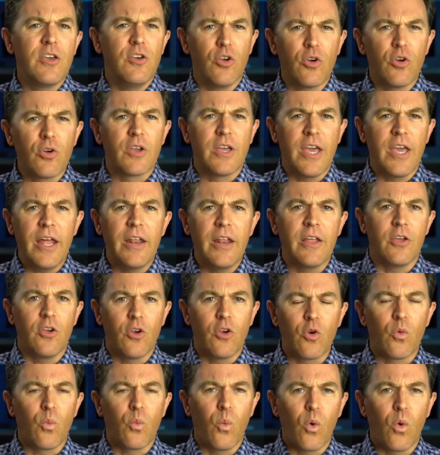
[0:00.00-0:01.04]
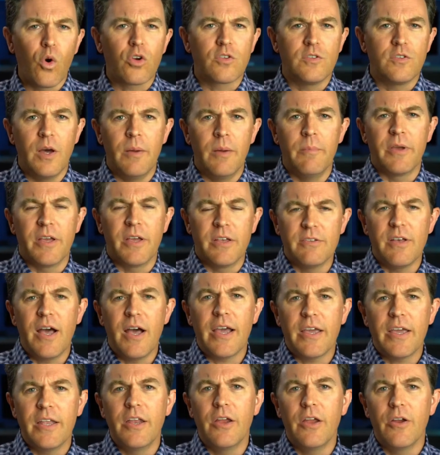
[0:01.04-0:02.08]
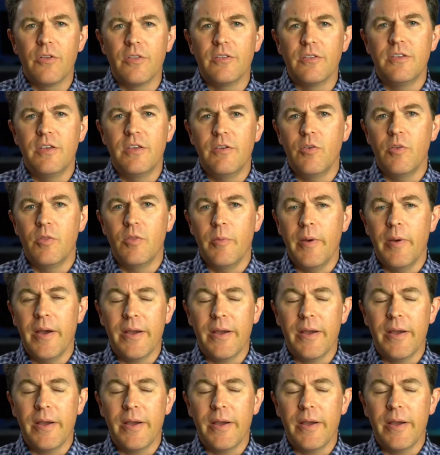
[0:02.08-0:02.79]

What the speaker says: you're getting your work done because I can hear the TV in the